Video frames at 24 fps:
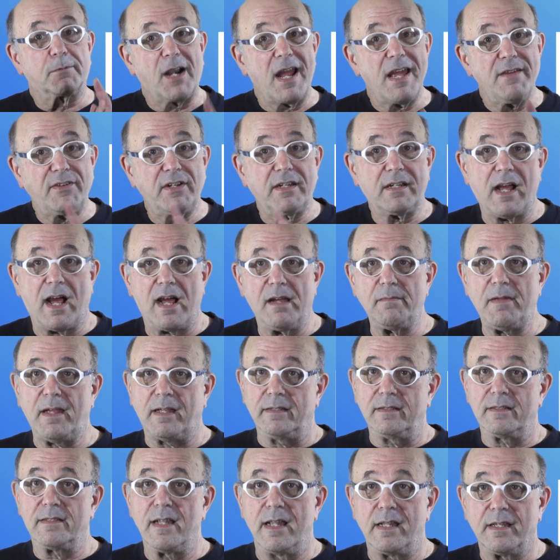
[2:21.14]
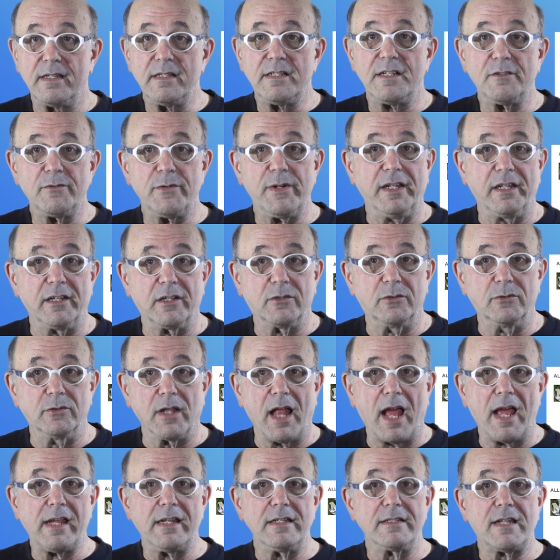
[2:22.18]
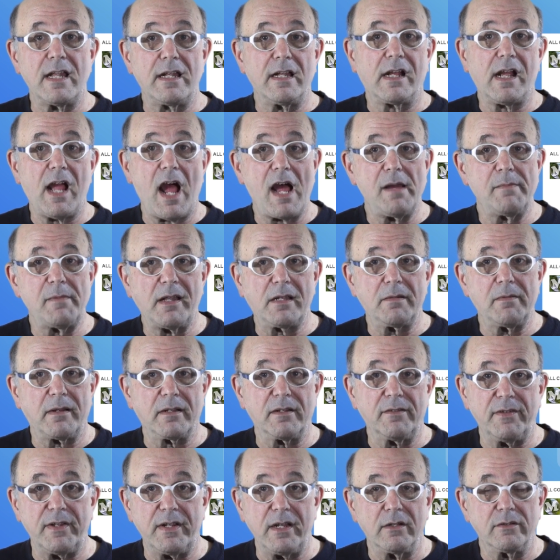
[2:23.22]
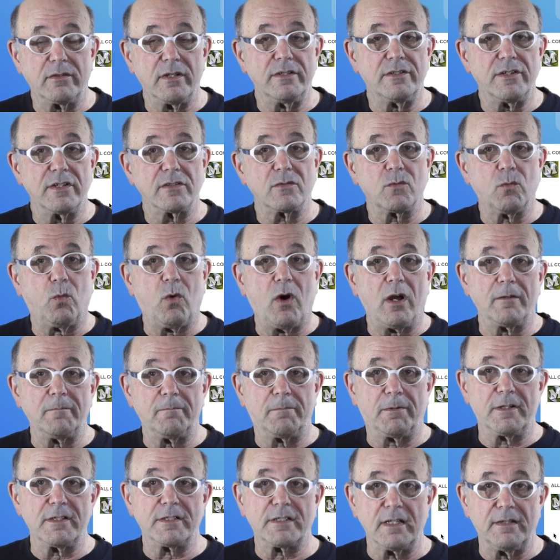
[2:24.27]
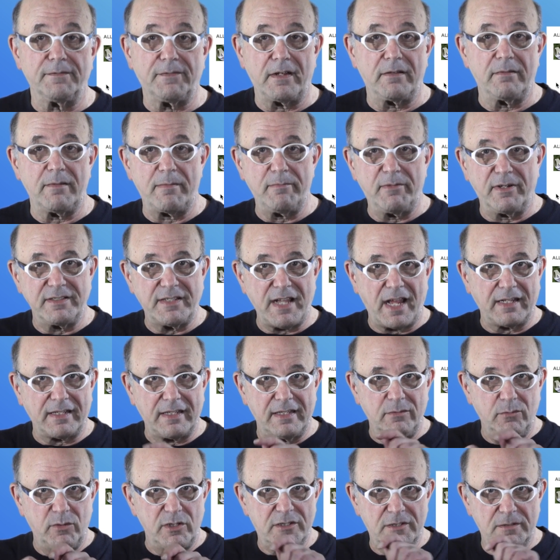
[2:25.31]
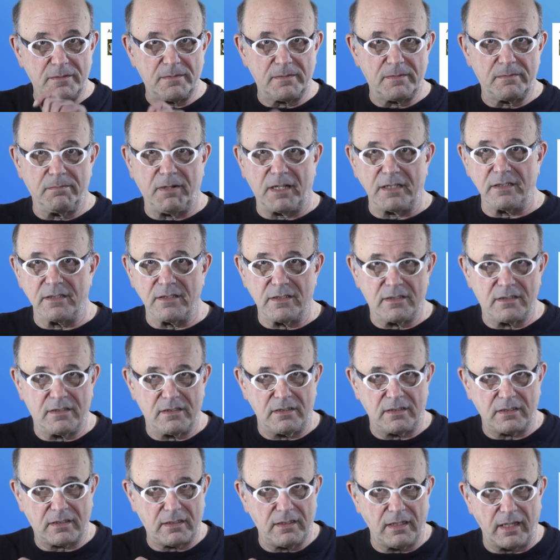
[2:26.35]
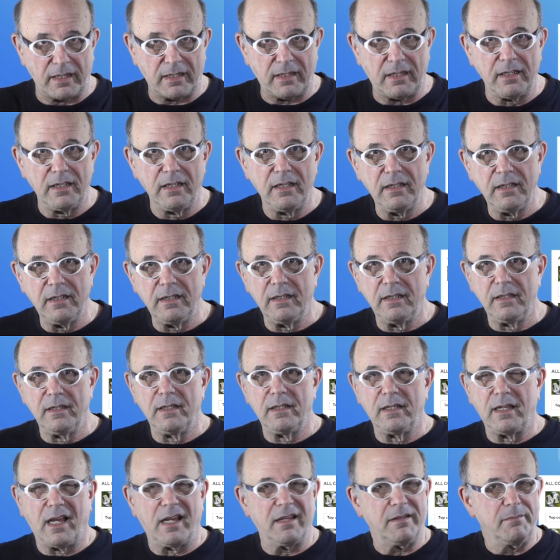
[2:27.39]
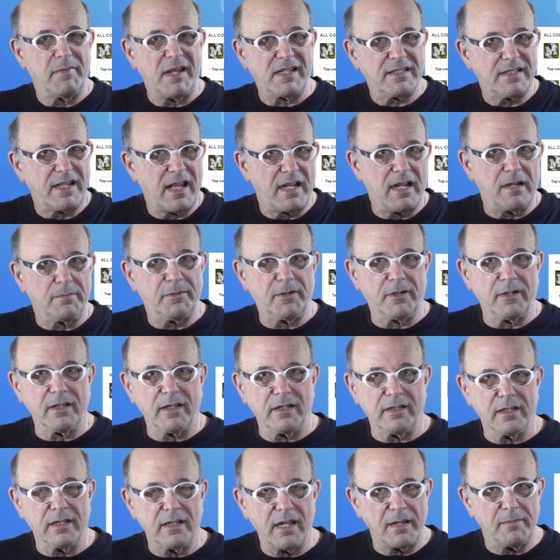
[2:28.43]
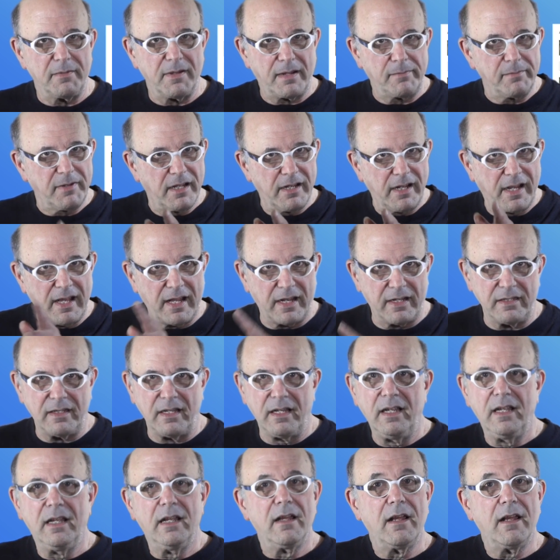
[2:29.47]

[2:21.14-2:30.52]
Private comments. Now, this is really cool. I can send a comment about a video to just one person if I remember exactly which buttons to click. I messed that up earlier today, but I'm going to get it.